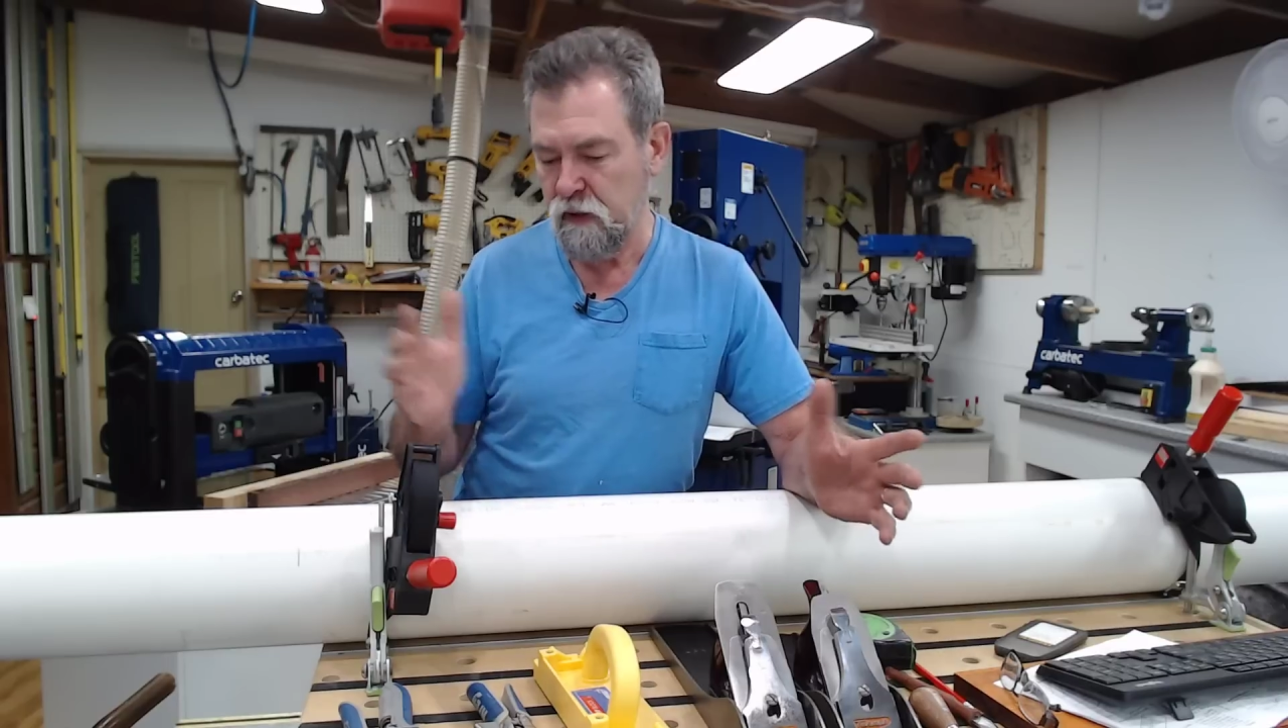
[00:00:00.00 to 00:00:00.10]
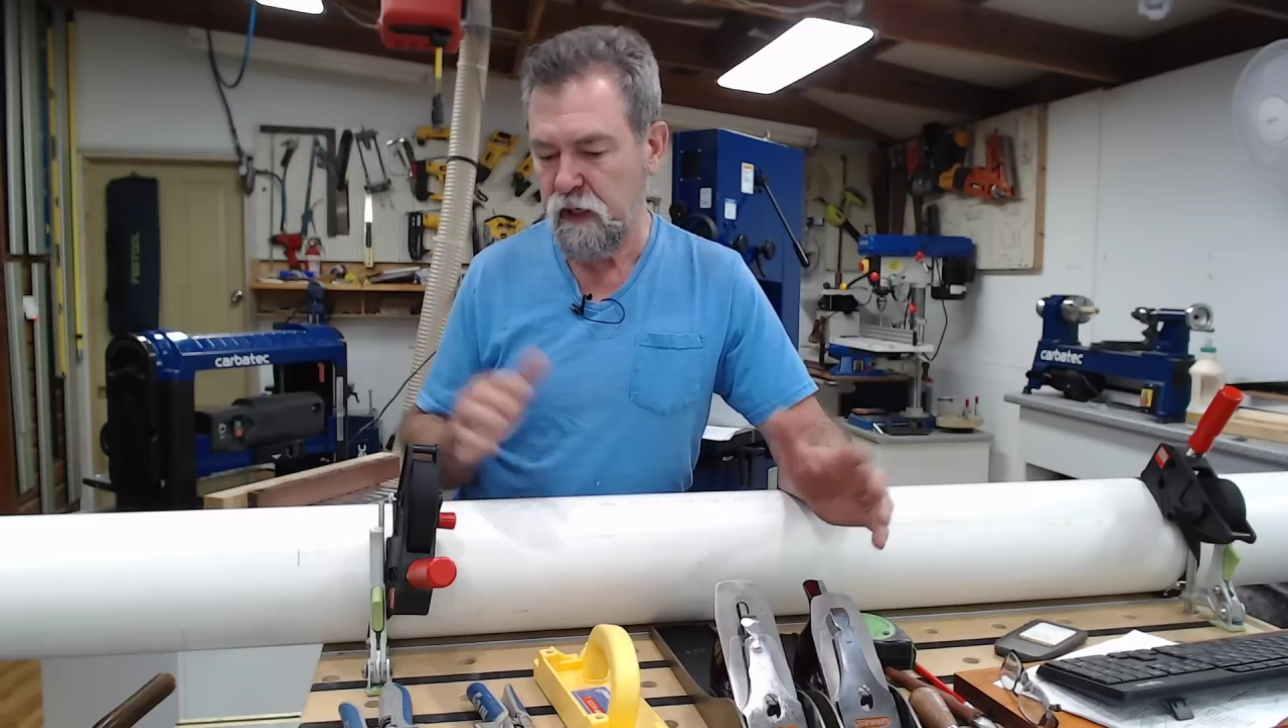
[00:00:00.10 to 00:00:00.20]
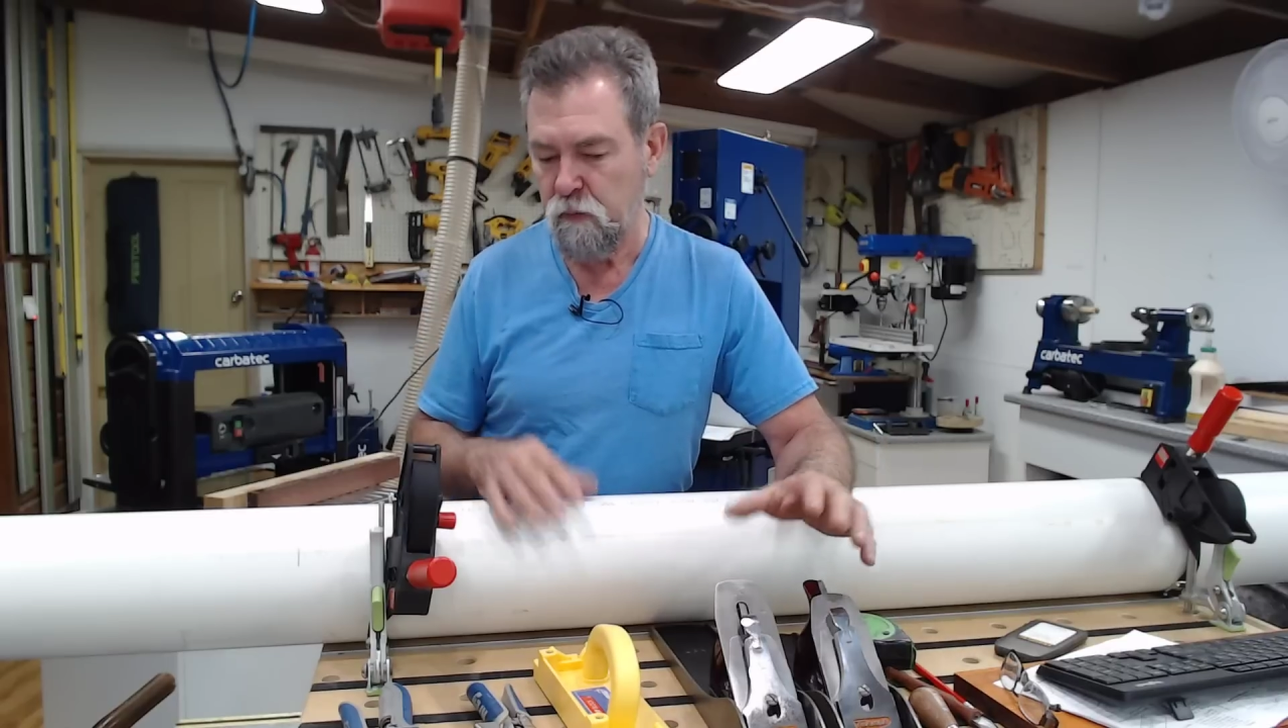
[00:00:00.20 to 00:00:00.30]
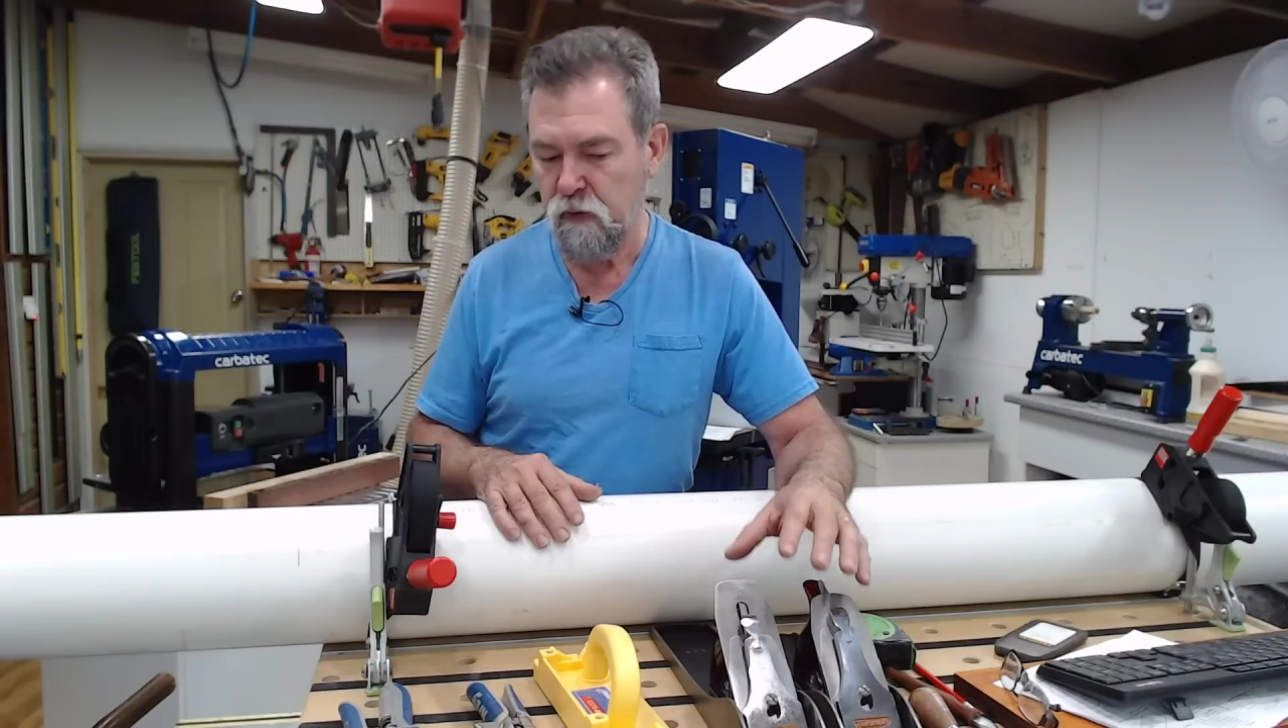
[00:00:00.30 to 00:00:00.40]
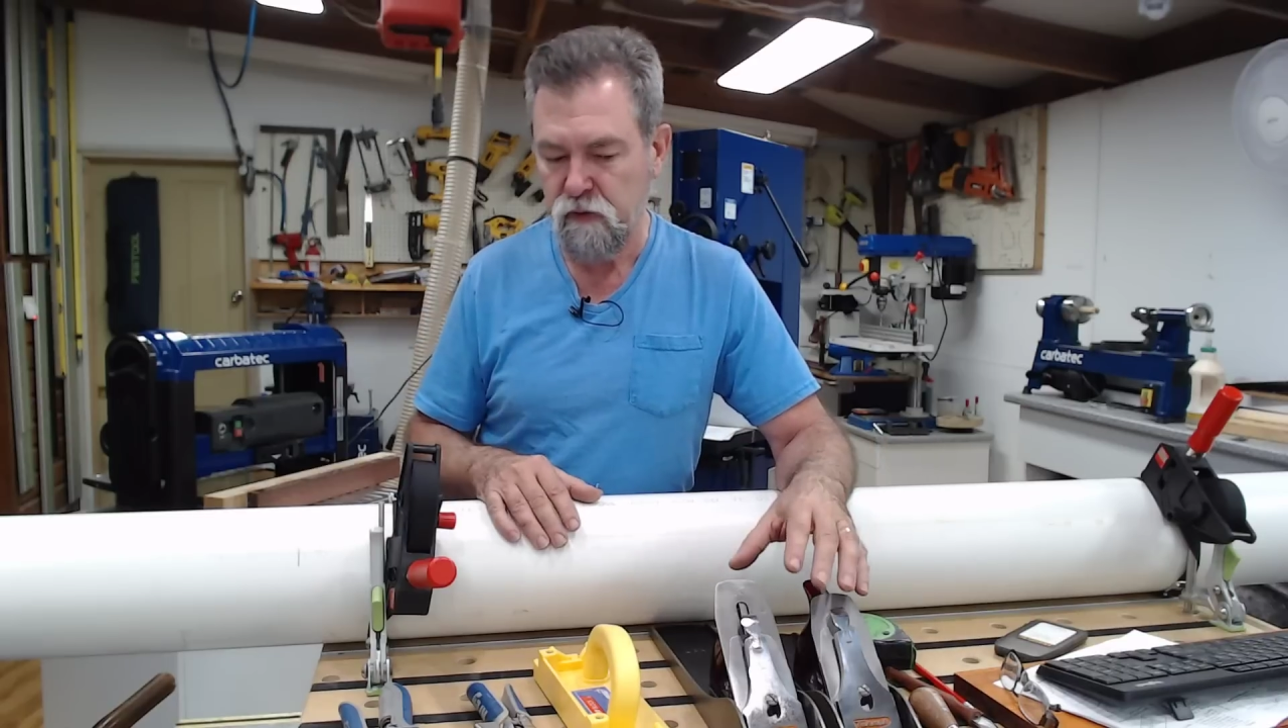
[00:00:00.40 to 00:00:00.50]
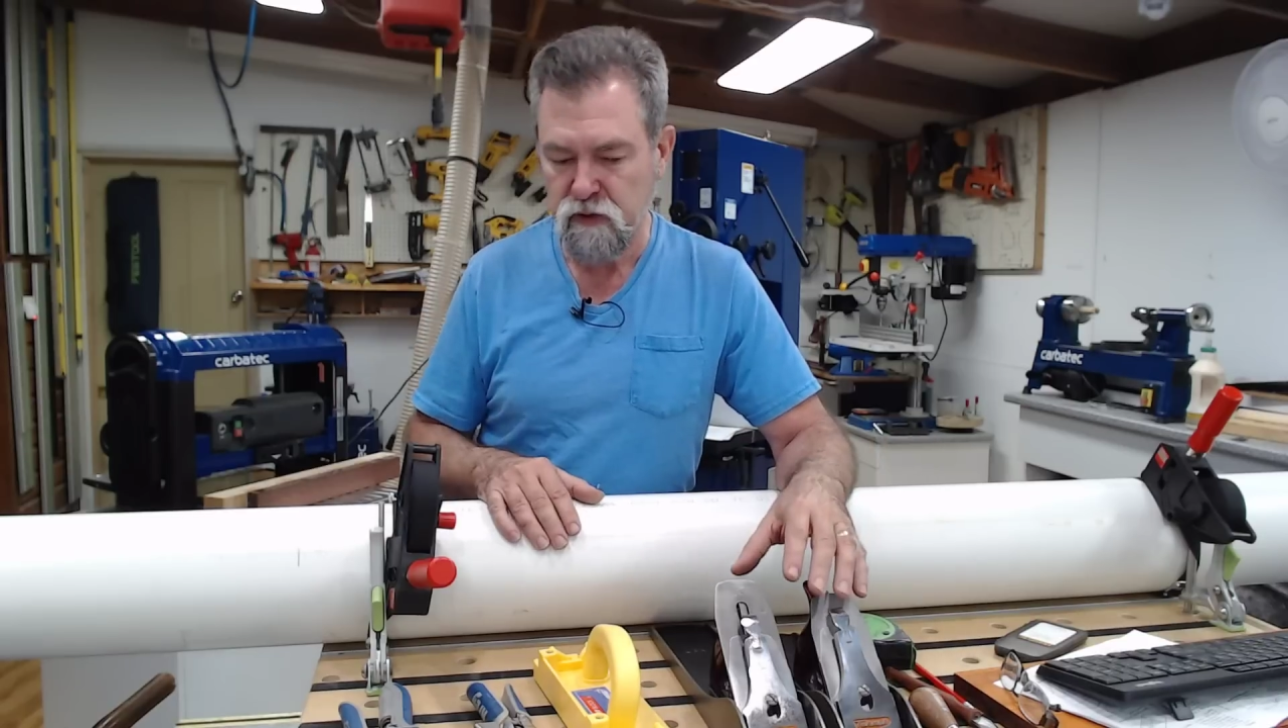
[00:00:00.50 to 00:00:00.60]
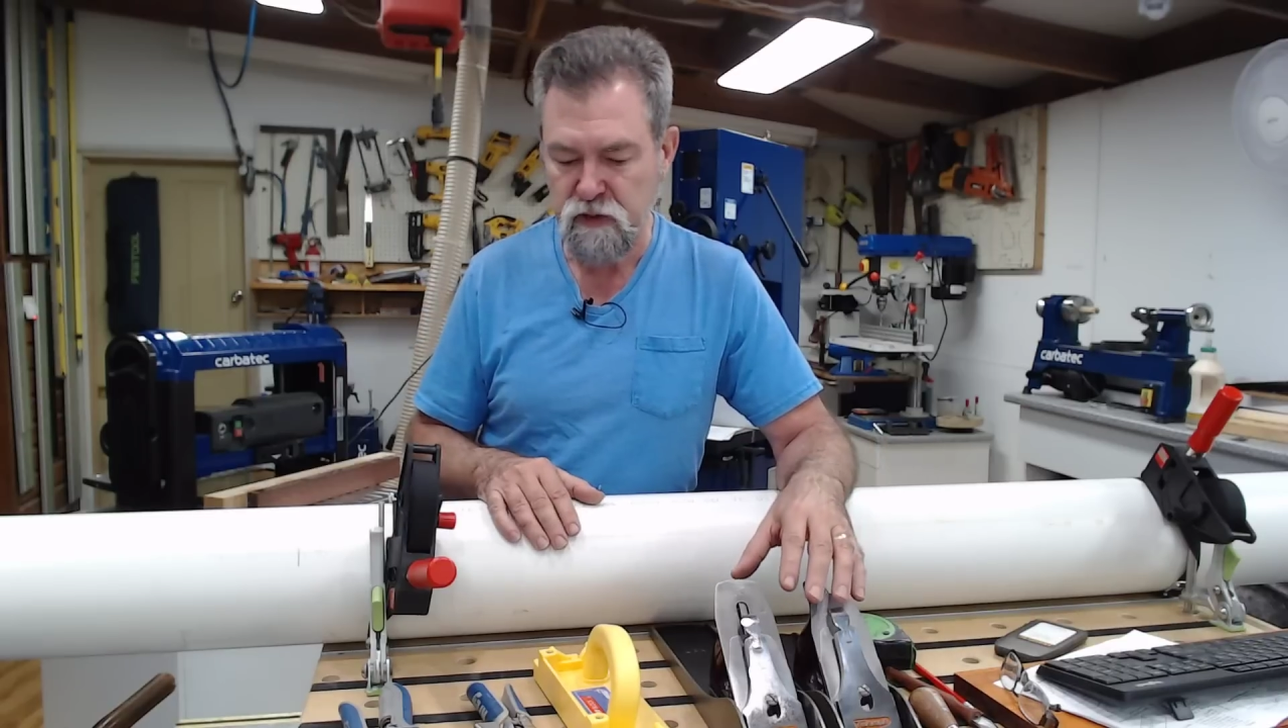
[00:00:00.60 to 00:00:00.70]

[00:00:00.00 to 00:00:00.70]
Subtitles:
getting rid of this